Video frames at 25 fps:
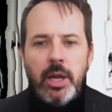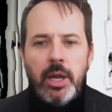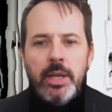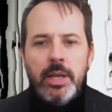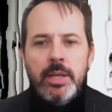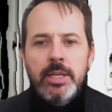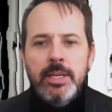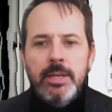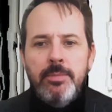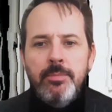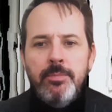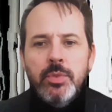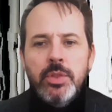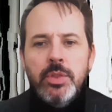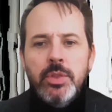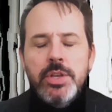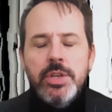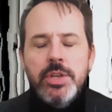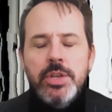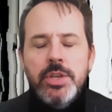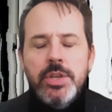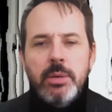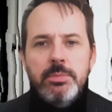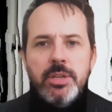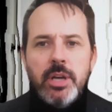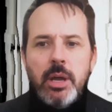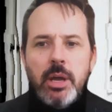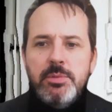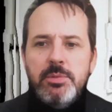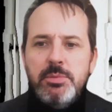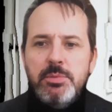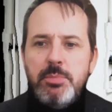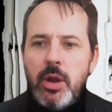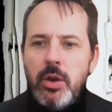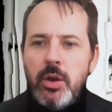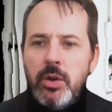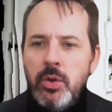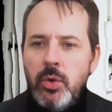by these sometimes
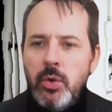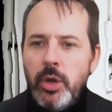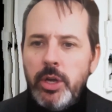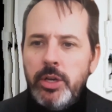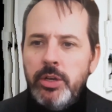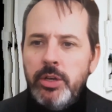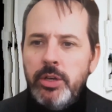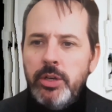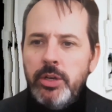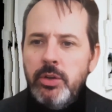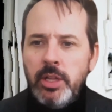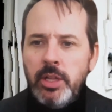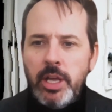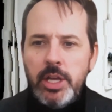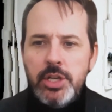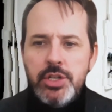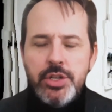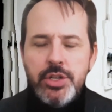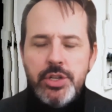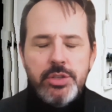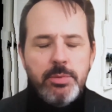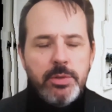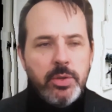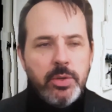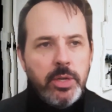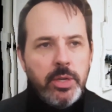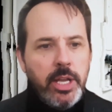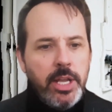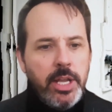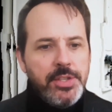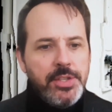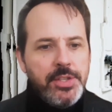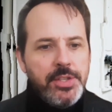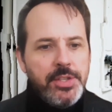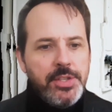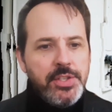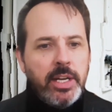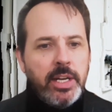paranoid new relations between
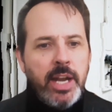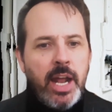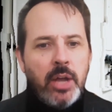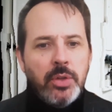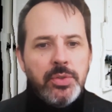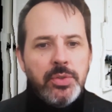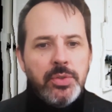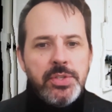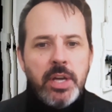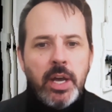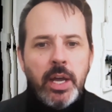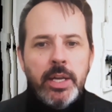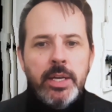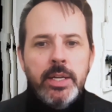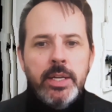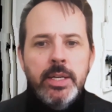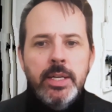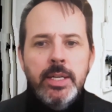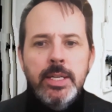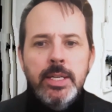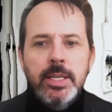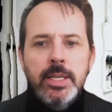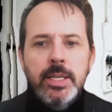inside and outside,